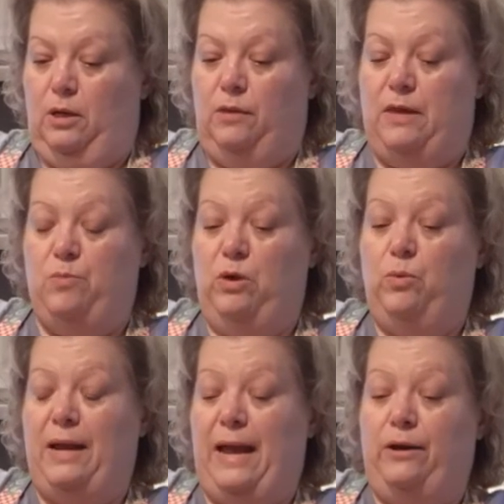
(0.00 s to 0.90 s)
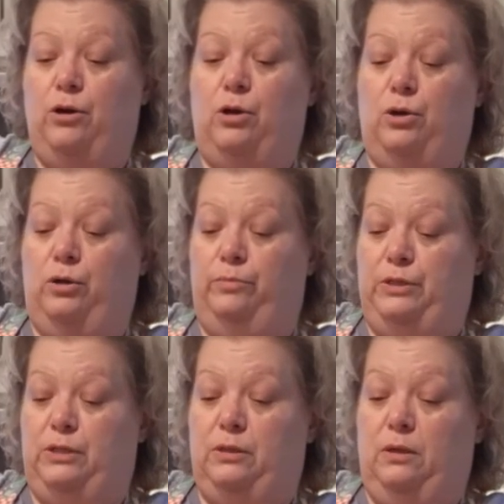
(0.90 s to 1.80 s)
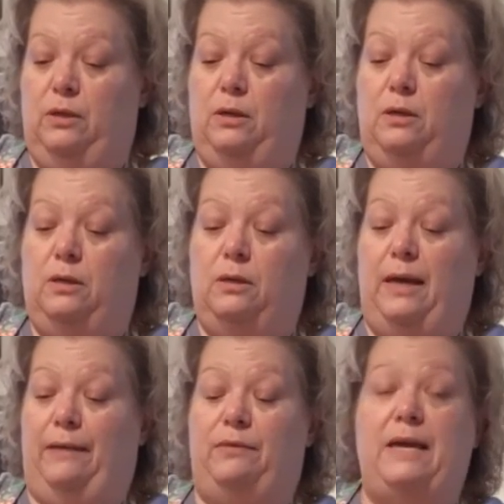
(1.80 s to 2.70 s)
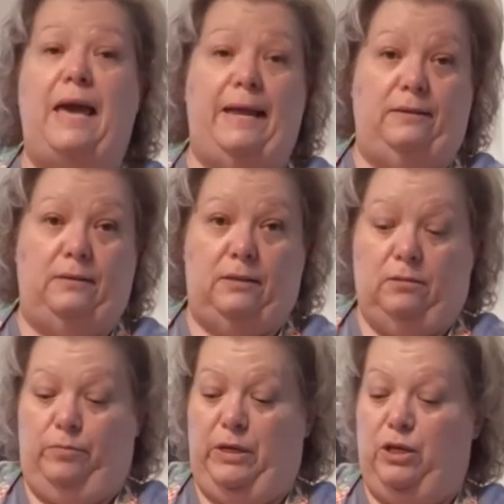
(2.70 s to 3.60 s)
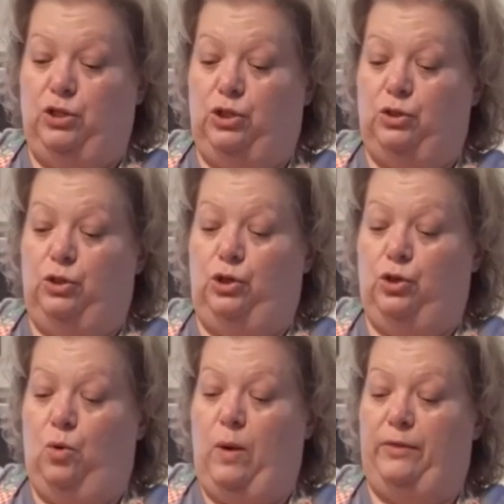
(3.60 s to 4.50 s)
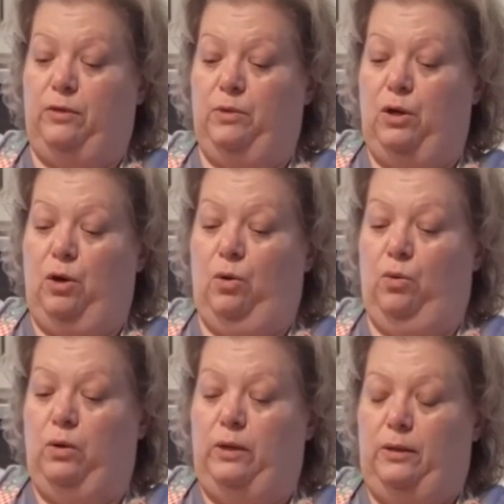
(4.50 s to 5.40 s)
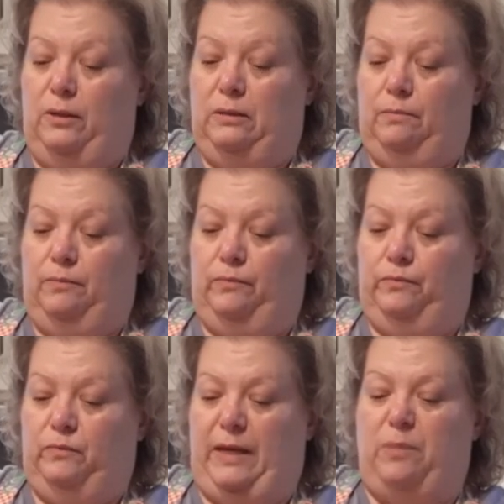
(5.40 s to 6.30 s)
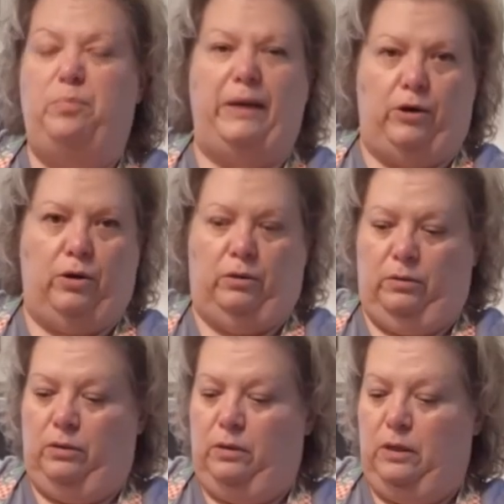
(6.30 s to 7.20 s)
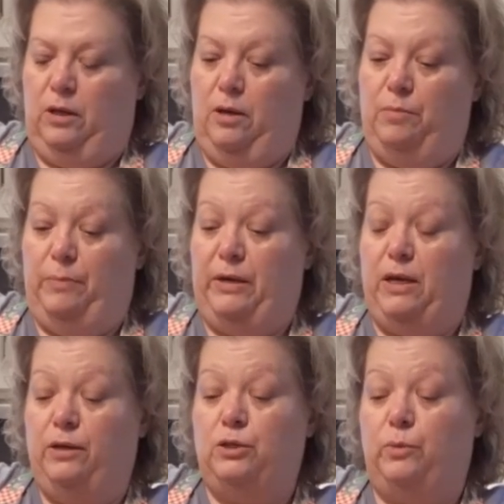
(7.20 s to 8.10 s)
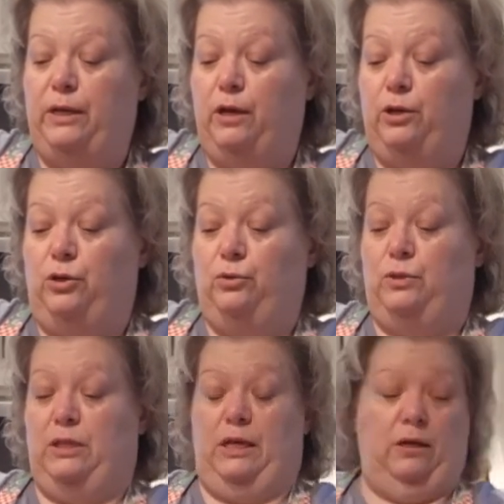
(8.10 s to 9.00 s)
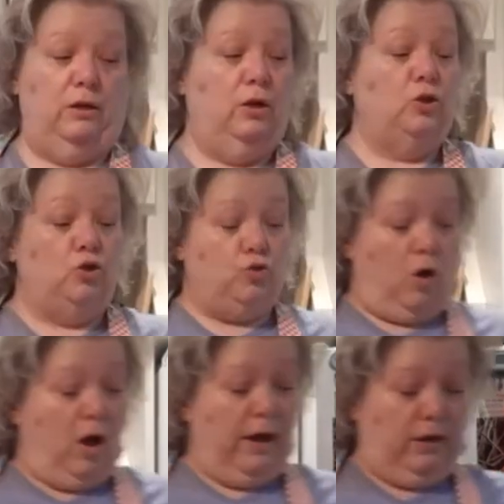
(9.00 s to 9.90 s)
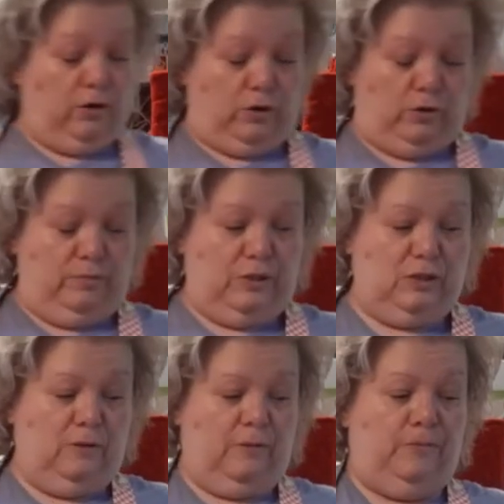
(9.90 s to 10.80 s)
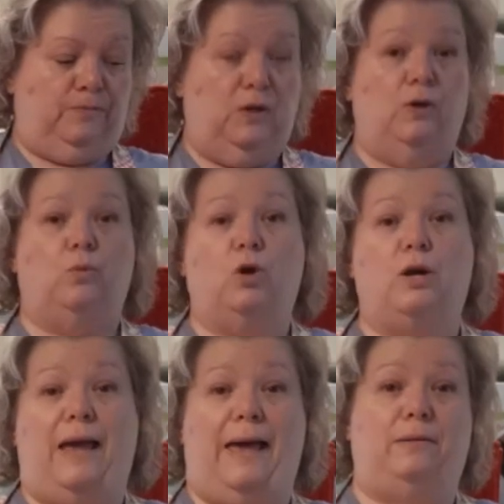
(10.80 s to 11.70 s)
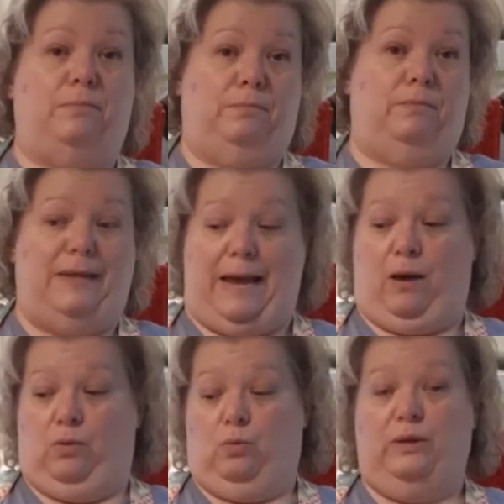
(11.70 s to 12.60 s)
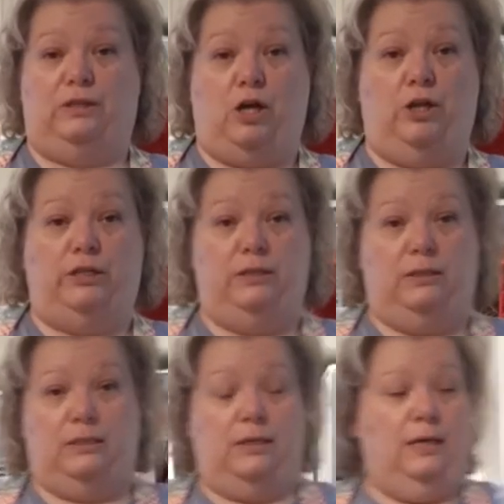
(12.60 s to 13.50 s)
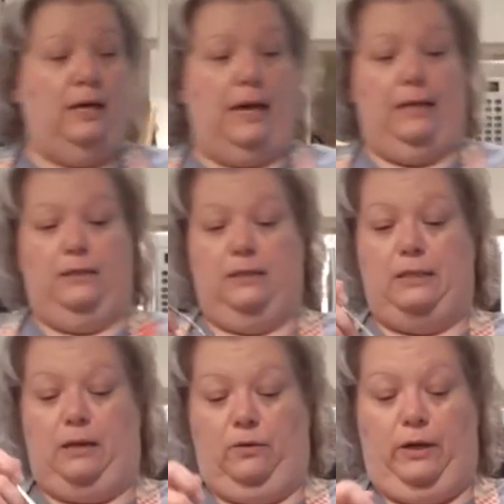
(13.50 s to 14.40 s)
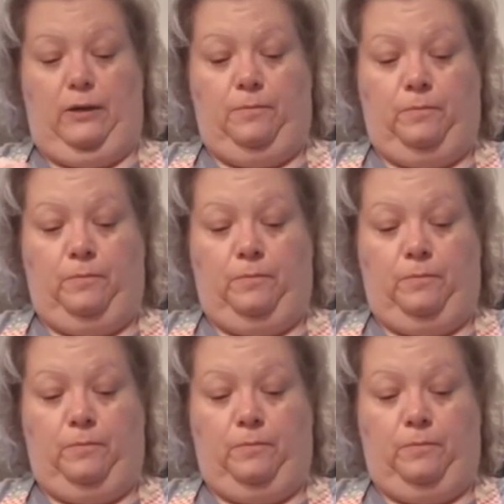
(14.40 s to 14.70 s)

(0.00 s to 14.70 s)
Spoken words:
then we would add our herbs at the end, because you don't want them to go like bitter. But because we are using dry herbs, we're going to add them now with the onions and the celery.